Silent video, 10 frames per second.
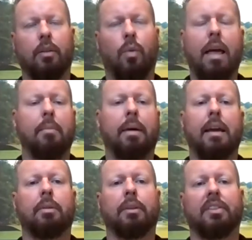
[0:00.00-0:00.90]
Why am I
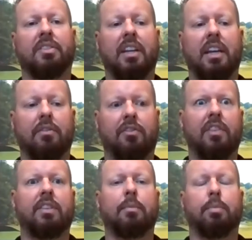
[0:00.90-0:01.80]
able to save
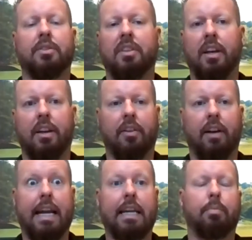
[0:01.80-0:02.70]
50% or
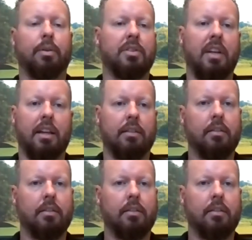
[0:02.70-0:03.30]
80%,